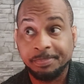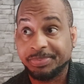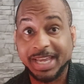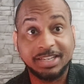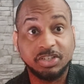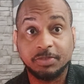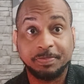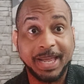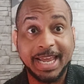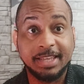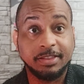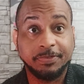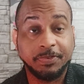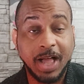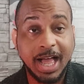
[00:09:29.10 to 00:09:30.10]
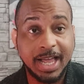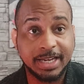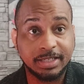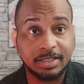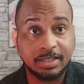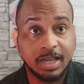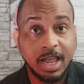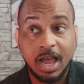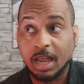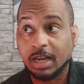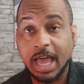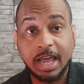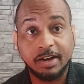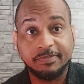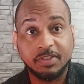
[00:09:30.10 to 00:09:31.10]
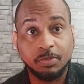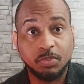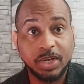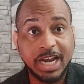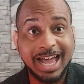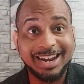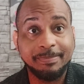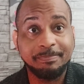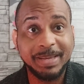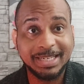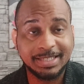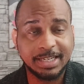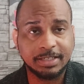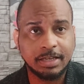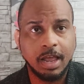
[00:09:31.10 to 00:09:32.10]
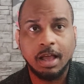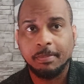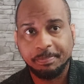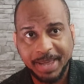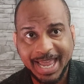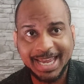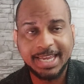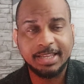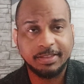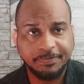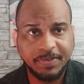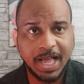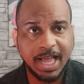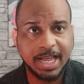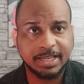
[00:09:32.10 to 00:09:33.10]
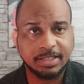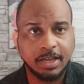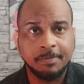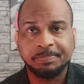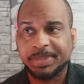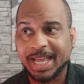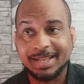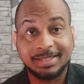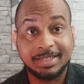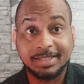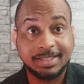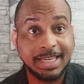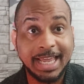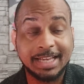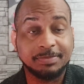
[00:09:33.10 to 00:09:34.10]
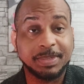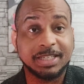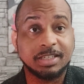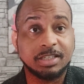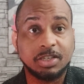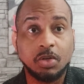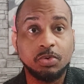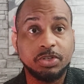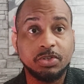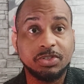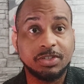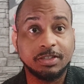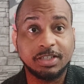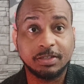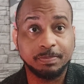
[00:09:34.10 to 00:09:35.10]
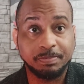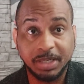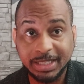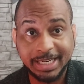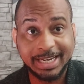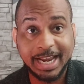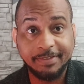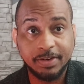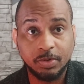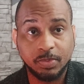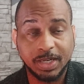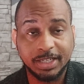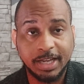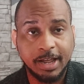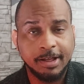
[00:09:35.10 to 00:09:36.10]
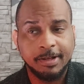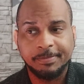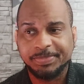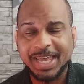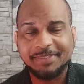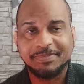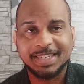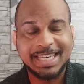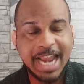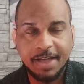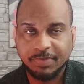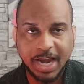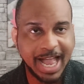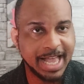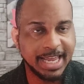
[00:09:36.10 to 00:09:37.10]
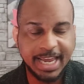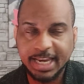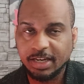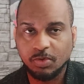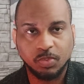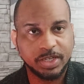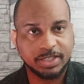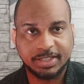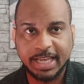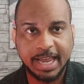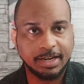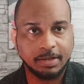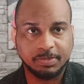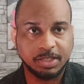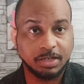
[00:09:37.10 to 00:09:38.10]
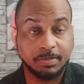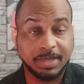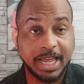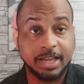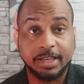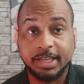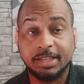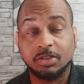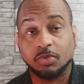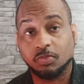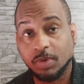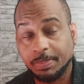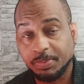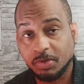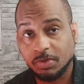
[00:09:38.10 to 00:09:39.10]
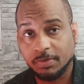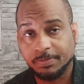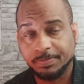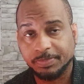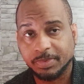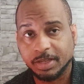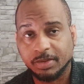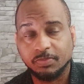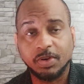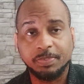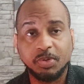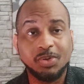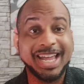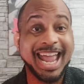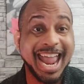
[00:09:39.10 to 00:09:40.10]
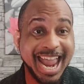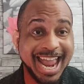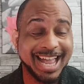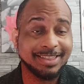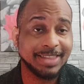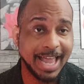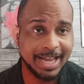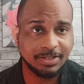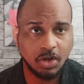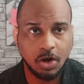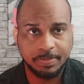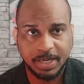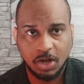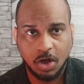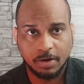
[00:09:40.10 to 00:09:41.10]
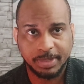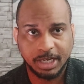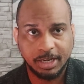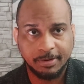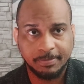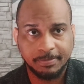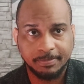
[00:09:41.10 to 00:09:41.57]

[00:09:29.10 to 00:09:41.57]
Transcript: They just paid the fines. A lot of them went out of business paying the fines. The SEC has been so used to just bullying everyone, they've never had anyone stand up to them like either Ripple, Ripple and the XRP army.